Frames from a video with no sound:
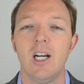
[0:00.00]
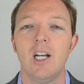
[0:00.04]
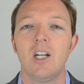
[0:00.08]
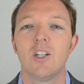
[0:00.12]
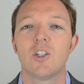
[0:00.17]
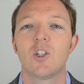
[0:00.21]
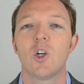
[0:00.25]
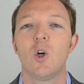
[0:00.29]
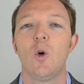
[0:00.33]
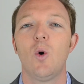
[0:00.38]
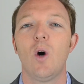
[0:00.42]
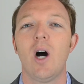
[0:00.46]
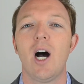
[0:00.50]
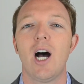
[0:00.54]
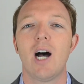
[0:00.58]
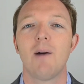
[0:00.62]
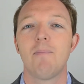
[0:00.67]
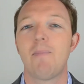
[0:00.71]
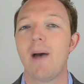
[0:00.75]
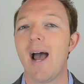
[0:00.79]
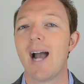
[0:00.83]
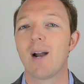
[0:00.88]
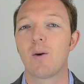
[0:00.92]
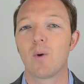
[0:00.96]
So
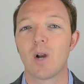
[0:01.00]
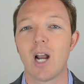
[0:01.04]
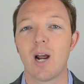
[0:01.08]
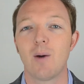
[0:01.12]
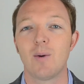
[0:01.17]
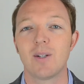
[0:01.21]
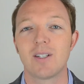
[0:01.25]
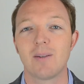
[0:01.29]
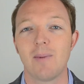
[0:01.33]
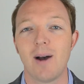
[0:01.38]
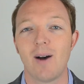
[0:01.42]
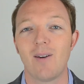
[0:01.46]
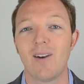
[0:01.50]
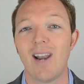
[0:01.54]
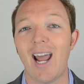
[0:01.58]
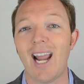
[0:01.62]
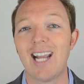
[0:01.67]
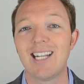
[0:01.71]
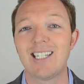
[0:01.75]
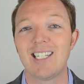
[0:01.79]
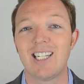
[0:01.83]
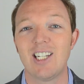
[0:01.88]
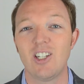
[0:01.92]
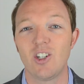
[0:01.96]
back when I was about
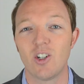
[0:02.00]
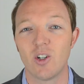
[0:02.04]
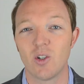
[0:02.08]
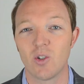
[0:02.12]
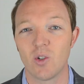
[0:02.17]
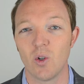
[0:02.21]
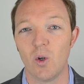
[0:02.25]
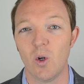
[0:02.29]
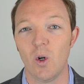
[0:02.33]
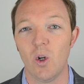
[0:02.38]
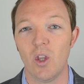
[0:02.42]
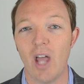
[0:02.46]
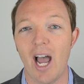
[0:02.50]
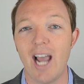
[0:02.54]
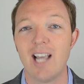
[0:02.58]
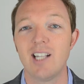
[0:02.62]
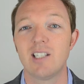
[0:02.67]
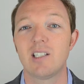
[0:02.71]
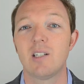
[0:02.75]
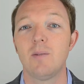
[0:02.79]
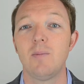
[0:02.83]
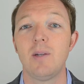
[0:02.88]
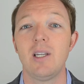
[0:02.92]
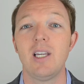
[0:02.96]
19 years old, I
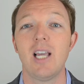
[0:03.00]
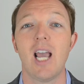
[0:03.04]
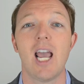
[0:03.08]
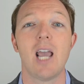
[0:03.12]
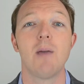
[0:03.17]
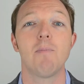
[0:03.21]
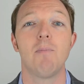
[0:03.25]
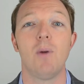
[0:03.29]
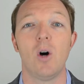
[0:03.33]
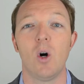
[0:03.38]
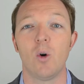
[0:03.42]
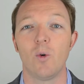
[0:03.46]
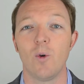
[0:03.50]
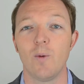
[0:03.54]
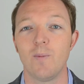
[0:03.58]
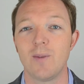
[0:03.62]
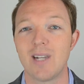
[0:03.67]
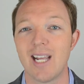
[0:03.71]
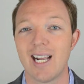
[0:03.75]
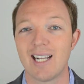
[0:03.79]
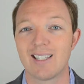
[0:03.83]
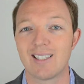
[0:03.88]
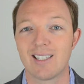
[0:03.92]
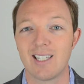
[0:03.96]
used to be a ballroom
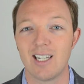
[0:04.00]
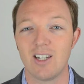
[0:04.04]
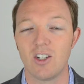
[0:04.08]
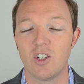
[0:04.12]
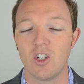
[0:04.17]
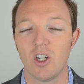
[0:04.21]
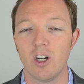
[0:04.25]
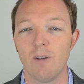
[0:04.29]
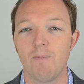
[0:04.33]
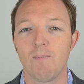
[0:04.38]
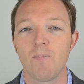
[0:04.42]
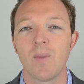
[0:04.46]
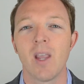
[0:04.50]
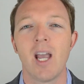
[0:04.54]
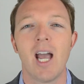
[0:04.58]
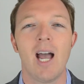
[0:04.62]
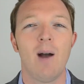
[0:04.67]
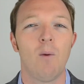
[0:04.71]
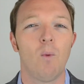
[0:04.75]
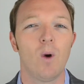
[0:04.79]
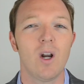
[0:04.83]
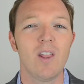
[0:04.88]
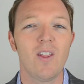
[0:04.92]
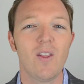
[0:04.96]
dance teacher.
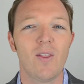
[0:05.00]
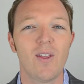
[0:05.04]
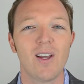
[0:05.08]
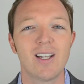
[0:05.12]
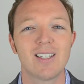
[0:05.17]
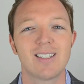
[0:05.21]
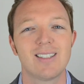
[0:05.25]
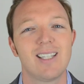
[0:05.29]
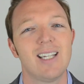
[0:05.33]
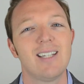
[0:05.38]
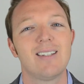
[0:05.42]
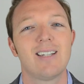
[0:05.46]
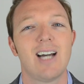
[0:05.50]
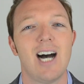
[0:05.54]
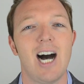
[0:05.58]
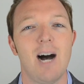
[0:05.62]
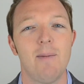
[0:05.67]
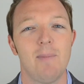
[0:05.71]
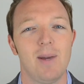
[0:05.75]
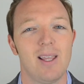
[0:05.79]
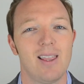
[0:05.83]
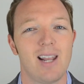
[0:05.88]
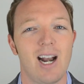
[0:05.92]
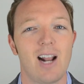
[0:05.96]
And one of the things that they taught
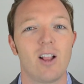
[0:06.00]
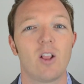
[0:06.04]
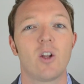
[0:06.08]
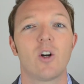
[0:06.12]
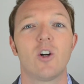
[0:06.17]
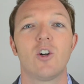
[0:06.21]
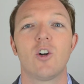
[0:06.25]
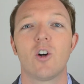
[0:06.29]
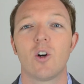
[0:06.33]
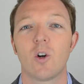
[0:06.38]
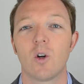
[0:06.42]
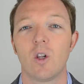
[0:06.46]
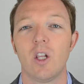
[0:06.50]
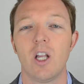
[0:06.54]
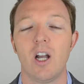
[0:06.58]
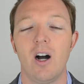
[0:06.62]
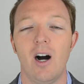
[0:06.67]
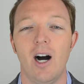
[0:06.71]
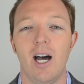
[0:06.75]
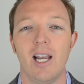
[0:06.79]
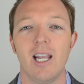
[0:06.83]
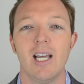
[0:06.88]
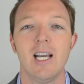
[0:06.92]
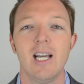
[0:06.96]
me that I learned early
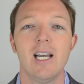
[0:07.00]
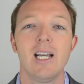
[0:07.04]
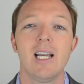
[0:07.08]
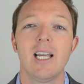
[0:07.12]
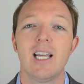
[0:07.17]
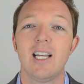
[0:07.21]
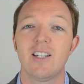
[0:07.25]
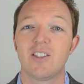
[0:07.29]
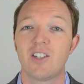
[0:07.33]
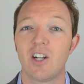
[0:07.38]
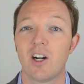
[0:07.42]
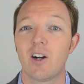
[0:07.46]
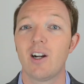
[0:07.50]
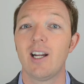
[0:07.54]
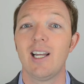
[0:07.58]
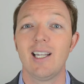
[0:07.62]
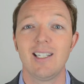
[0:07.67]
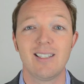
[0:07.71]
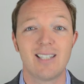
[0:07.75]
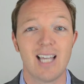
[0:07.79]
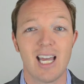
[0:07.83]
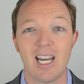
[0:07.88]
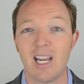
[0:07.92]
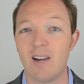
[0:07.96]
on is there is
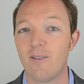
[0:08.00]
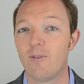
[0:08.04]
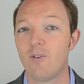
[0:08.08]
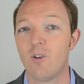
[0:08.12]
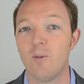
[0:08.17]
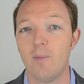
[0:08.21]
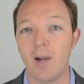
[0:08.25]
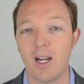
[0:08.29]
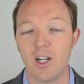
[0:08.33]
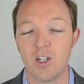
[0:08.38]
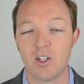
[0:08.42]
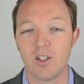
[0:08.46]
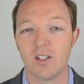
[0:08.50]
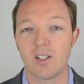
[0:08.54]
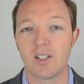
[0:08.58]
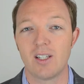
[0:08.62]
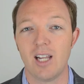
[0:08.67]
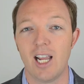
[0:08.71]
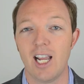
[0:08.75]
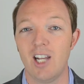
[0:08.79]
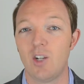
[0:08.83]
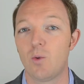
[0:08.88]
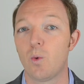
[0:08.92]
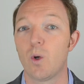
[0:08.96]
that information
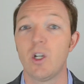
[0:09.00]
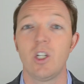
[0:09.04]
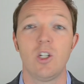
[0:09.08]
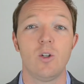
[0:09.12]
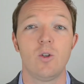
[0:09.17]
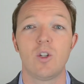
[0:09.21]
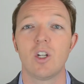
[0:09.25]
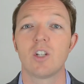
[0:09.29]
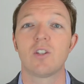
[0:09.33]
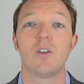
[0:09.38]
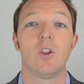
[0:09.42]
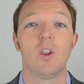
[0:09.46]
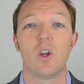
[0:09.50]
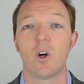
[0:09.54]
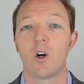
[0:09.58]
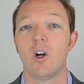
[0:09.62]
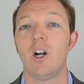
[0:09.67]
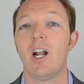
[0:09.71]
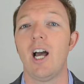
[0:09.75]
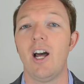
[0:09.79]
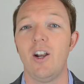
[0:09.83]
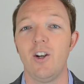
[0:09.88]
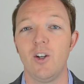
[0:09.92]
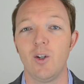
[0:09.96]
stage when you just learn
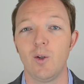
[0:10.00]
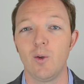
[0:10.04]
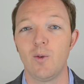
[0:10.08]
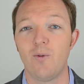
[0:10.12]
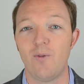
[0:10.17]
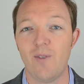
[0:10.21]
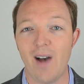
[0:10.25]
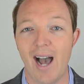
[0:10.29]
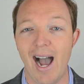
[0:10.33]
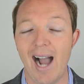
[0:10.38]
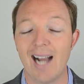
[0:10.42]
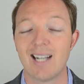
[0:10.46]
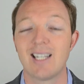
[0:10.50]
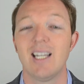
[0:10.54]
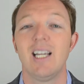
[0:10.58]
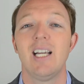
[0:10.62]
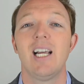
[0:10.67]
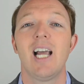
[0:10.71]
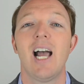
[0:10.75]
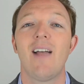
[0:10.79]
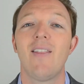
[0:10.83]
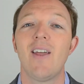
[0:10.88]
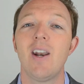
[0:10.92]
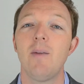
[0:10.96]
a new fact,
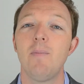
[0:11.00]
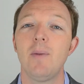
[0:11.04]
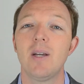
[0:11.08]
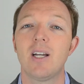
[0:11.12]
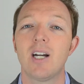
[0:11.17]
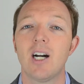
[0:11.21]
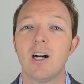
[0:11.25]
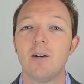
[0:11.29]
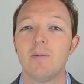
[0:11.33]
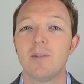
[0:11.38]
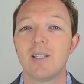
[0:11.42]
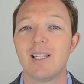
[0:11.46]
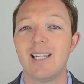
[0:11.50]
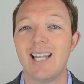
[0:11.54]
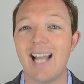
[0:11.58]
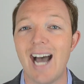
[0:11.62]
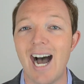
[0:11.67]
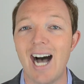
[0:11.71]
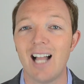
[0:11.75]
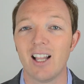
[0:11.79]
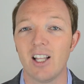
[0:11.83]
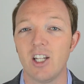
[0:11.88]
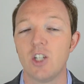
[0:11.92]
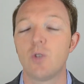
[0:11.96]
and then it becomes
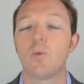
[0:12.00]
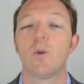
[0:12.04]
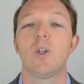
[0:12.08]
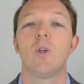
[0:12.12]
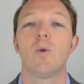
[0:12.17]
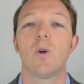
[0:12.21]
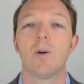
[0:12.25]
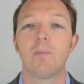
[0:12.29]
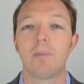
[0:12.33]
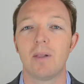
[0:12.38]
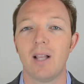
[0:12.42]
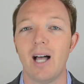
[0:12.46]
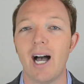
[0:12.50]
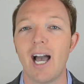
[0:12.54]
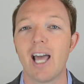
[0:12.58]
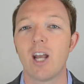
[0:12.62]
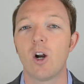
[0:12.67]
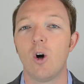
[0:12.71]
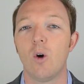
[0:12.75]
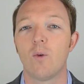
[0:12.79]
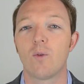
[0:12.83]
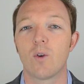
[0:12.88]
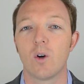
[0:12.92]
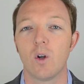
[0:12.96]
knowledge when you apply it
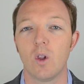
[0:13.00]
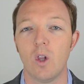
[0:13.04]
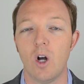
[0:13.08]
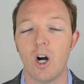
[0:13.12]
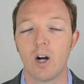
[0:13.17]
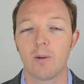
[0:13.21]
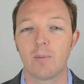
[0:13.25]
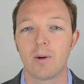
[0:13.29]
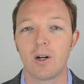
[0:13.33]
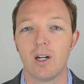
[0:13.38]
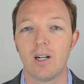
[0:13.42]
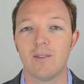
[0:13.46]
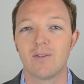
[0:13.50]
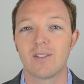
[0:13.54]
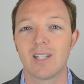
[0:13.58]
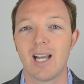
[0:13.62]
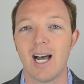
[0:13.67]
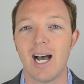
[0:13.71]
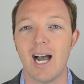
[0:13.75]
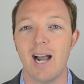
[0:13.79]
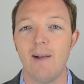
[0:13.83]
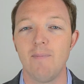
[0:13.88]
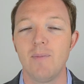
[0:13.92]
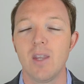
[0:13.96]
over a long period of
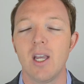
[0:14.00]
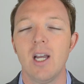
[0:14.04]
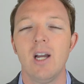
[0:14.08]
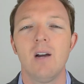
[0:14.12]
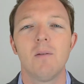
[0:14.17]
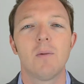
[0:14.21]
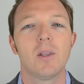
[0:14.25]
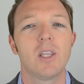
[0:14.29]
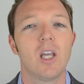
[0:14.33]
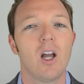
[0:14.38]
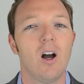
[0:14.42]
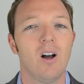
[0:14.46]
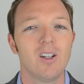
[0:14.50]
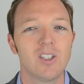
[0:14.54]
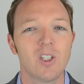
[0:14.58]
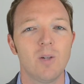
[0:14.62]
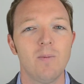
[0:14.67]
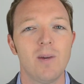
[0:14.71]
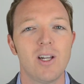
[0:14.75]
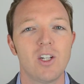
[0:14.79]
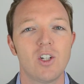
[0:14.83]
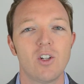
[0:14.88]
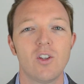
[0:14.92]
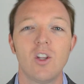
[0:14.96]
time. But they also
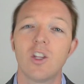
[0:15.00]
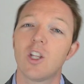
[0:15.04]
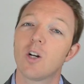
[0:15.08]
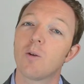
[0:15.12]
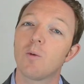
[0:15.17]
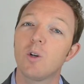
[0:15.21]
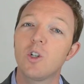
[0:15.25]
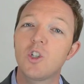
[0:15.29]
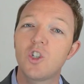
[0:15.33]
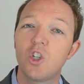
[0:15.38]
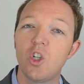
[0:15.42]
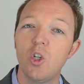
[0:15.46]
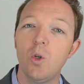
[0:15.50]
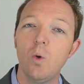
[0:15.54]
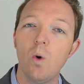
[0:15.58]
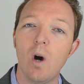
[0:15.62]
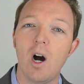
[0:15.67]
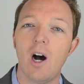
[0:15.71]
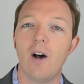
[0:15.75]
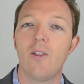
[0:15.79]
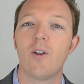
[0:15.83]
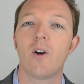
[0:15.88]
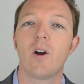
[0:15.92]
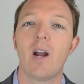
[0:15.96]
mentioned that there were two
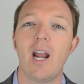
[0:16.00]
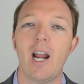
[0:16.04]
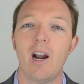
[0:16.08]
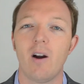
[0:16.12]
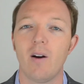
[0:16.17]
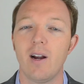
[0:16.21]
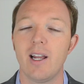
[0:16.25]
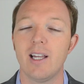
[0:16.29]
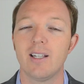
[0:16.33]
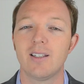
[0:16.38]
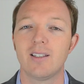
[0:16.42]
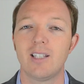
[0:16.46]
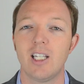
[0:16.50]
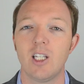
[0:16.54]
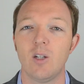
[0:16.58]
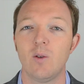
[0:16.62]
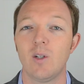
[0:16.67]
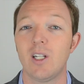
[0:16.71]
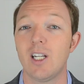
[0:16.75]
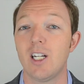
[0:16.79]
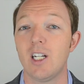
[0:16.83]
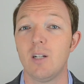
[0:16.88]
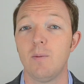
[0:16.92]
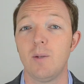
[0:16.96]
other areas that you
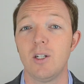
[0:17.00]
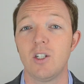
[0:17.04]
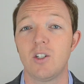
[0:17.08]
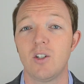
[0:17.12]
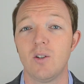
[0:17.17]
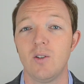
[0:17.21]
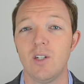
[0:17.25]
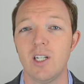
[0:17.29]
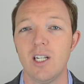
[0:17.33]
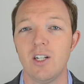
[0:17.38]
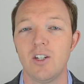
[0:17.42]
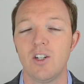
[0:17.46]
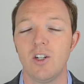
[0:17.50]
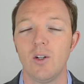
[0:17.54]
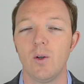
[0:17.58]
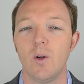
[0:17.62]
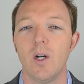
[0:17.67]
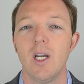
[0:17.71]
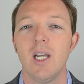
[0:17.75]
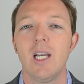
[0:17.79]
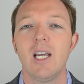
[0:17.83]
needed to be tuned into.